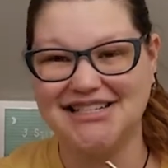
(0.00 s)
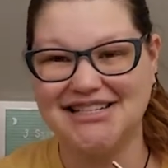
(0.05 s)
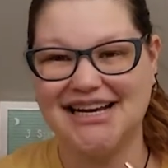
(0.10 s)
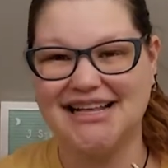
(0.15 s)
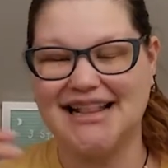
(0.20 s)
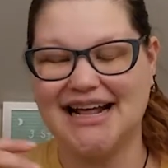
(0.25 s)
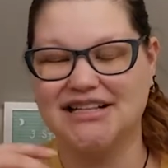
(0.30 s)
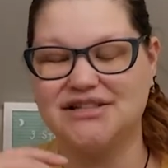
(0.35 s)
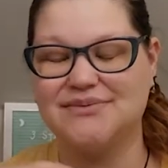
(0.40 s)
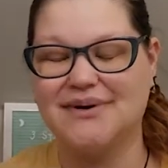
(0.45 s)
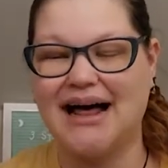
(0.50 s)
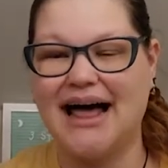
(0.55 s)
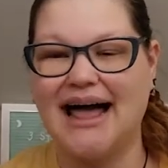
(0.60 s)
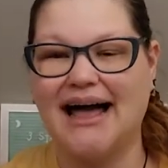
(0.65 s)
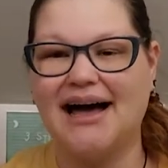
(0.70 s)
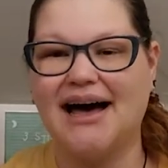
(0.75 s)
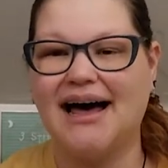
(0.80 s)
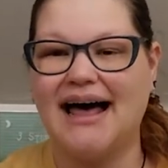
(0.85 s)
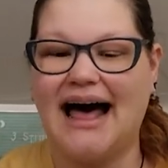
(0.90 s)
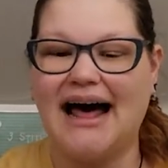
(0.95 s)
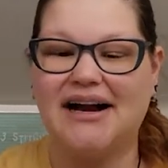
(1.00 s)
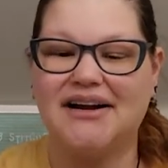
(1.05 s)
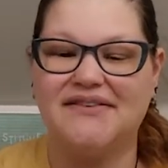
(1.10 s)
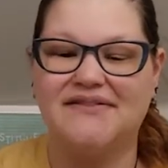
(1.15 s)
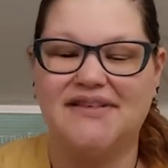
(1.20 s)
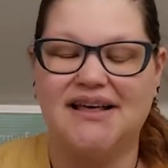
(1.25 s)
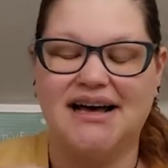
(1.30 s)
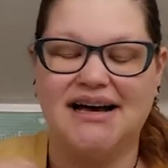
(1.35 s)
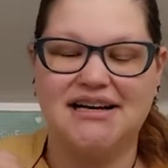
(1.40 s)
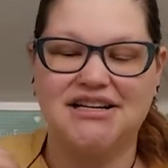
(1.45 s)
Like, that's what I got out of
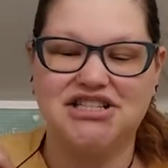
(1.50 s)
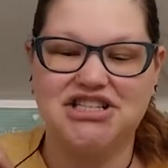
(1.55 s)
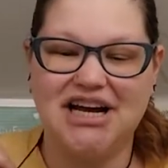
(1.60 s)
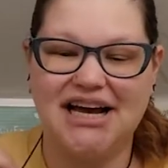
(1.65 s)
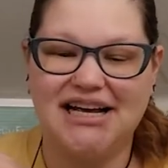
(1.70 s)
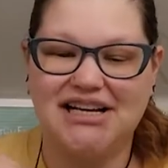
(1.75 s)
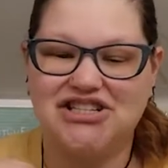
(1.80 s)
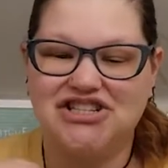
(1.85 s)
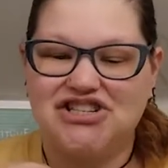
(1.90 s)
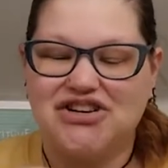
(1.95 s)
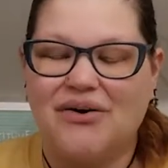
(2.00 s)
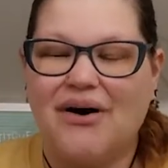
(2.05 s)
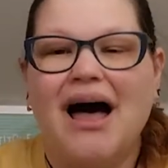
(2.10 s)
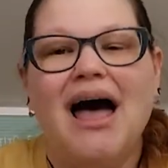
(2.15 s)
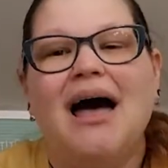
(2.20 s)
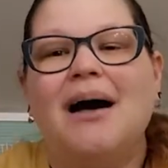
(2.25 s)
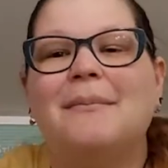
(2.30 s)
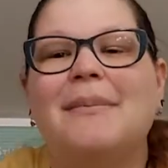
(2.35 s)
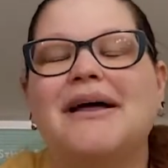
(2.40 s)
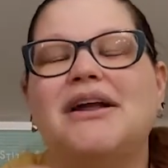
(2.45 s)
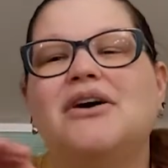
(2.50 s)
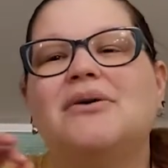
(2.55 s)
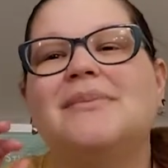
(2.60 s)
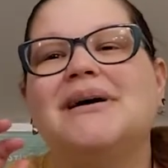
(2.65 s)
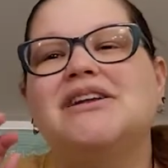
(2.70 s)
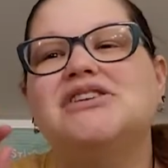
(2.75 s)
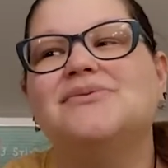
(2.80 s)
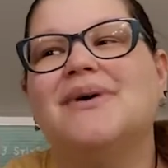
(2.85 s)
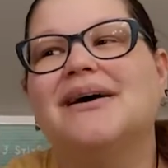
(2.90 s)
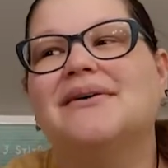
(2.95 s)
the exchange. So by no
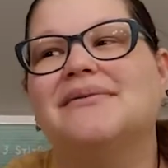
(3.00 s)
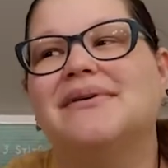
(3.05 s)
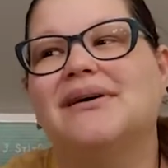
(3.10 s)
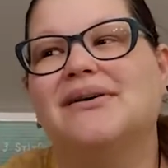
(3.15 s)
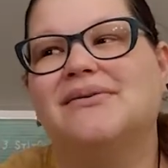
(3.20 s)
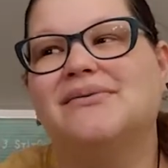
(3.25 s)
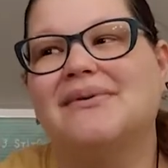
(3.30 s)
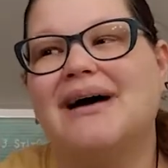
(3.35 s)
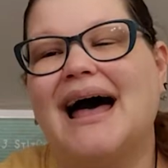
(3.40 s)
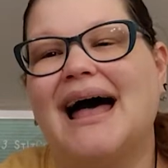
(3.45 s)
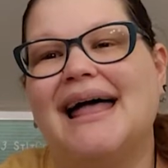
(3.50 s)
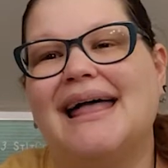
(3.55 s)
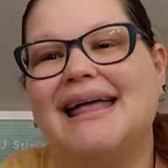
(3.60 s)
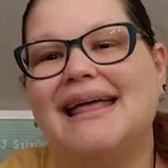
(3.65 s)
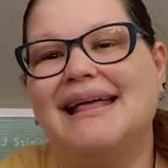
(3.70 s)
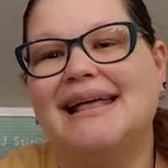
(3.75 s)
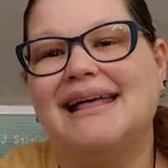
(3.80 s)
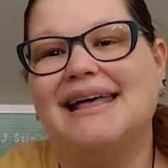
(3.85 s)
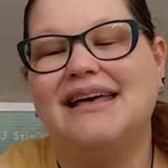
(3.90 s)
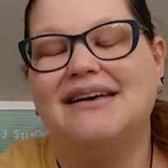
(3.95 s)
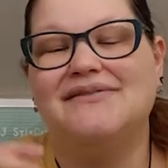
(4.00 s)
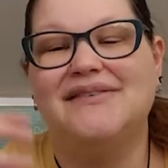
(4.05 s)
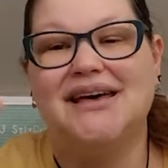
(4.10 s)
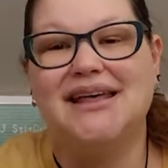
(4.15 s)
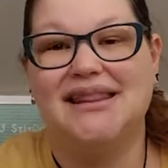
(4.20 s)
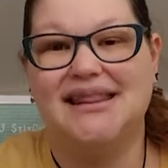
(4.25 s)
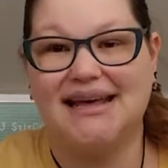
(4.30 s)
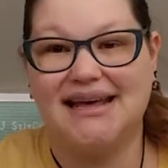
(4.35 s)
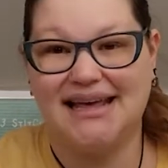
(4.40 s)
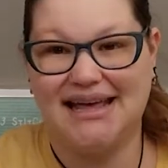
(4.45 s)
means do I regret
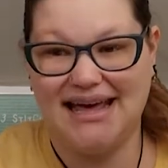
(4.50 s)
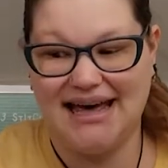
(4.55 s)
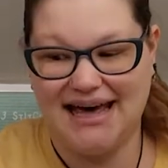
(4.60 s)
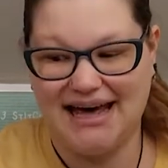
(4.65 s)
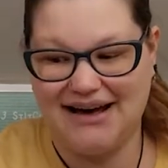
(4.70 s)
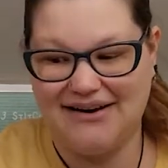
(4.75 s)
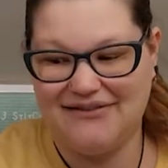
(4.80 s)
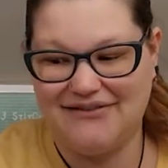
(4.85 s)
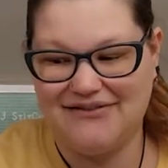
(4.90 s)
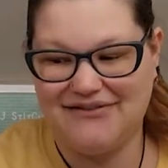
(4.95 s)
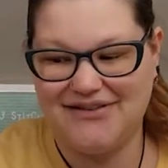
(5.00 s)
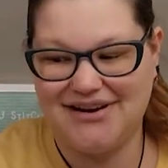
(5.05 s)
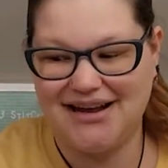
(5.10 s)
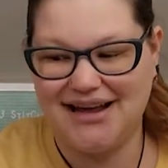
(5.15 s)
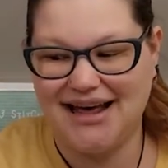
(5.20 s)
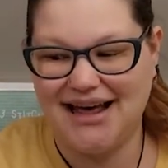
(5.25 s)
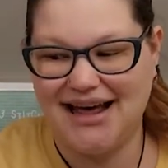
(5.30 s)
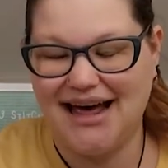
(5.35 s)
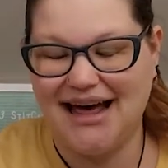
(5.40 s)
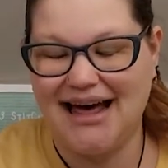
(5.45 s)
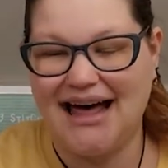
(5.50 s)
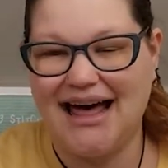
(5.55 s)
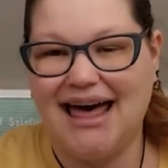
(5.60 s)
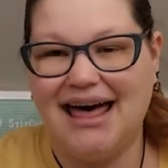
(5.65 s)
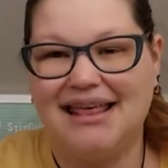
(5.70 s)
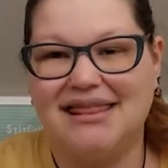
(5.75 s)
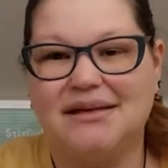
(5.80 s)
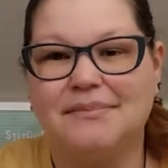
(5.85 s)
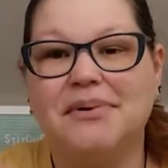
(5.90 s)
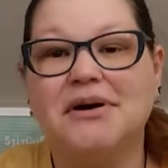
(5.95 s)
giving the gift,
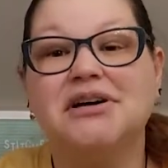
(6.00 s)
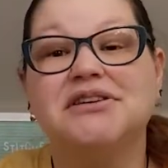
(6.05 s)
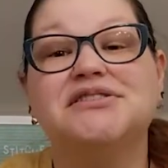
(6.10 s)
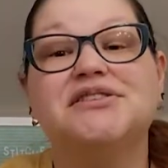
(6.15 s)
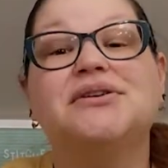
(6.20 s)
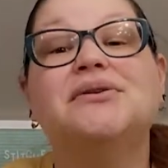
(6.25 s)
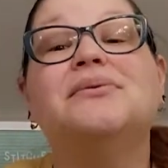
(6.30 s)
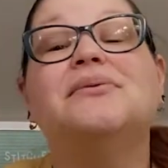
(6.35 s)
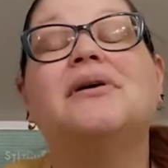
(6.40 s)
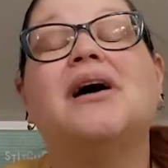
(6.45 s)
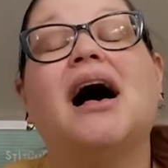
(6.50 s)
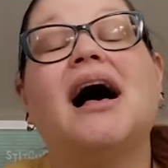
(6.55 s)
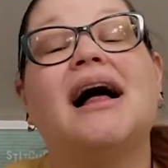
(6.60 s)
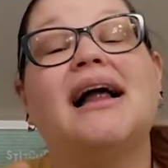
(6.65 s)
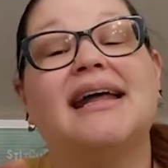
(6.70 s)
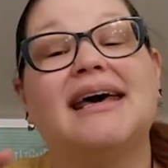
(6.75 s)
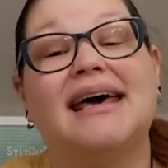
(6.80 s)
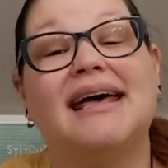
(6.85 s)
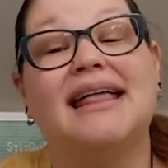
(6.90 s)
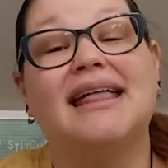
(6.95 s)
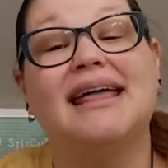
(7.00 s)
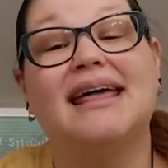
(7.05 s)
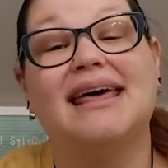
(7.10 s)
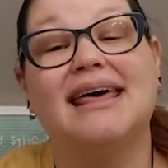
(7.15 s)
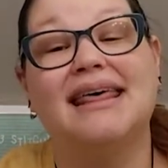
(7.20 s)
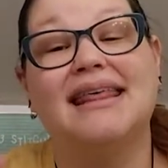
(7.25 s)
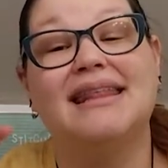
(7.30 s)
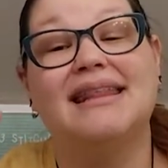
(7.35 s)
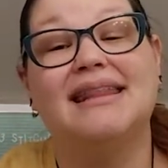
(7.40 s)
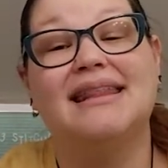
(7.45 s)
and the person who got it
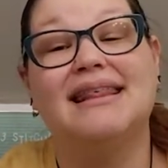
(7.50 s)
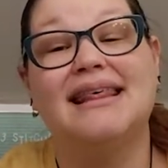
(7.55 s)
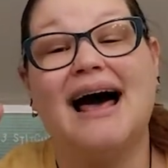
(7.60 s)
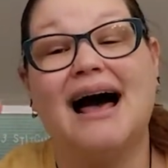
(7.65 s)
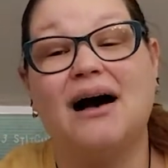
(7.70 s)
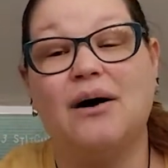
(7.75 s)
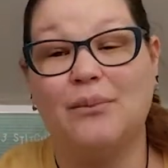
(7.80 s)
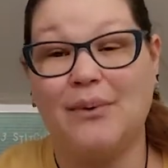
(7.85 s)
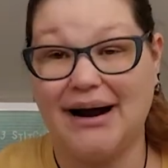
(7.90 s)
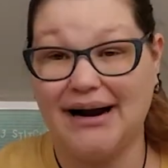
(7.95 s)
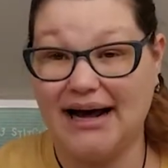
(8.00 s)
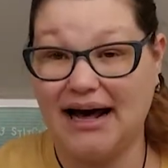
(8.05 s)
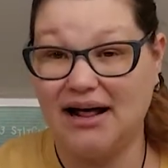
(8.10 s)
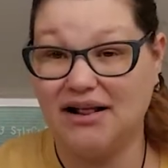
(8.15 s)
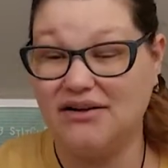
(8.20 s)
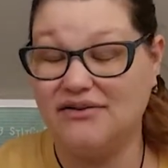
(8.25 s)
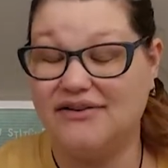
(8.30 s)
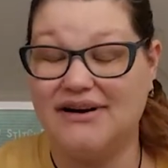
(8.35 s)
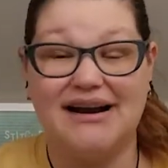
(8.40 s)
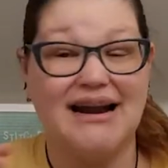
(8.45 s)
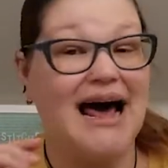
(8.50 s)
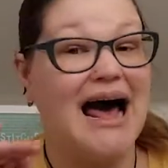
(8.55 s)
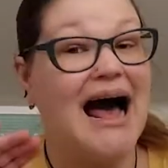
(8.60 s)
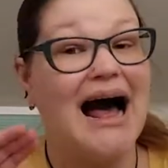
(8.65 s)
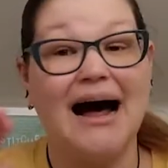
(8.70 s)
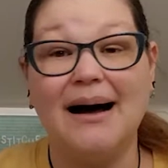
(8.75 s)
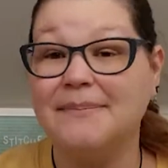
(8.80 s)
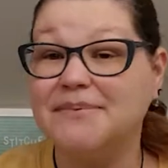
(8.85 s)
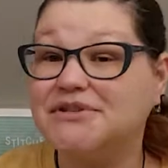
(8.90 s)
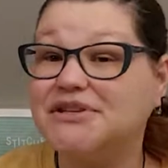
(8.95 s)
in that white elephant
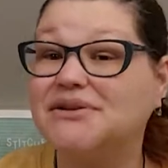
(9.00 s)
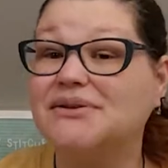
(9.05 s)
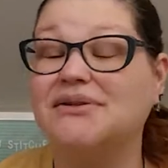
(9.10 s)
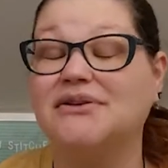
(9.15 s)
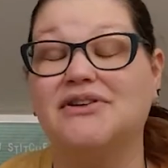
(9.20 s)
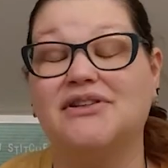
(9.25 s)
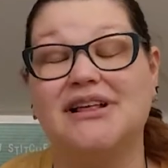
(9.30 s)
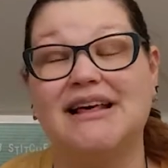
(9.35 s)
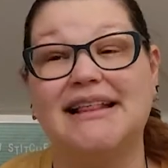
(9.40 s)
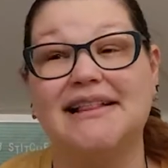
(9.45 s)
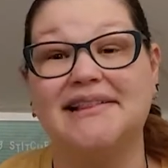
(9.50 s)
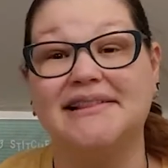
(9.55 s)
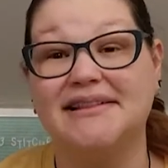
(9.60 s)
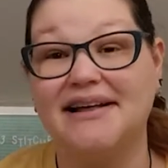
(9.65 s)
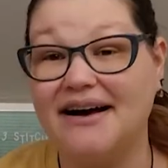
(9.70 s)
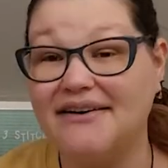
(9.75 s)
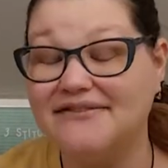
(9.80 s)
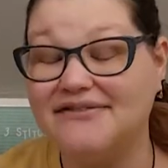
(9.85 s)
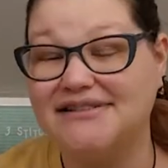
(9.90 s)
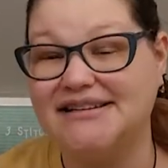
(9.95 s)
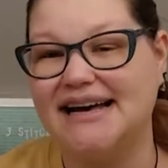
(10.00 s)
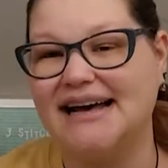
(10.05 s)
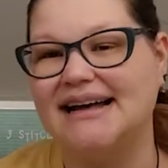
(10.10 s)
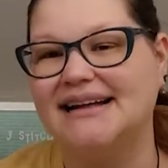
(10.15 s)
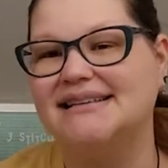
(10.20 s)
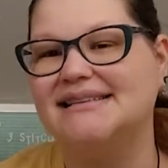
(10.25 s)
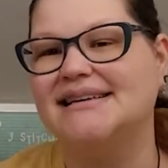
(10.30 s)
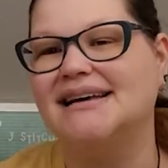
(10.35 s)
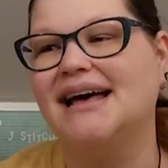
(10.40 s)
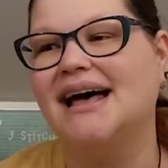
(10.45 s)
absolutely loved
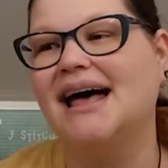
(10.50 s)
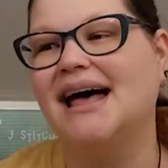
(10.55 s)
it.